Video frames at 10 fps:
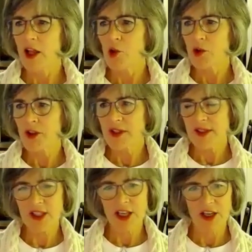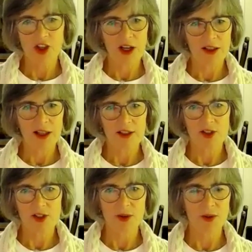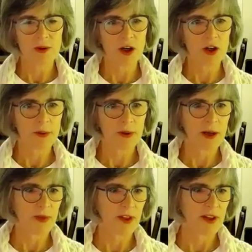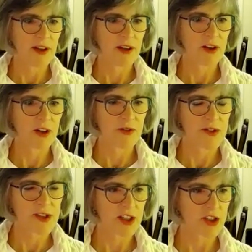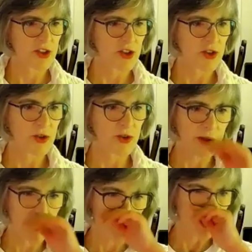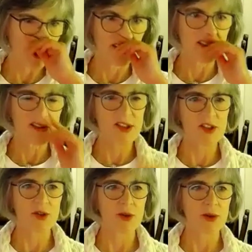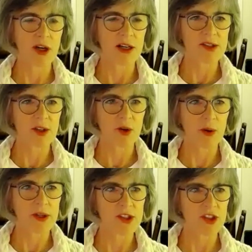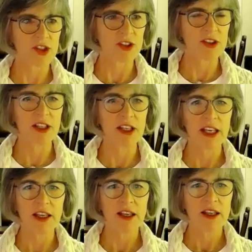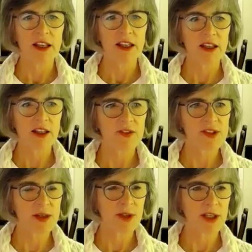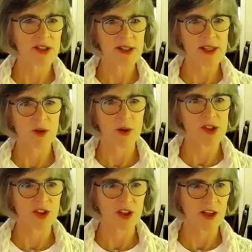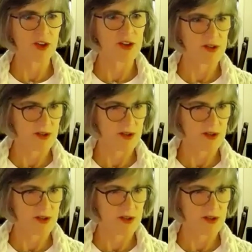Look, at this stage, I'd like to open up the conversation to anybody else to ask a question. If somebody does have a question, can you just,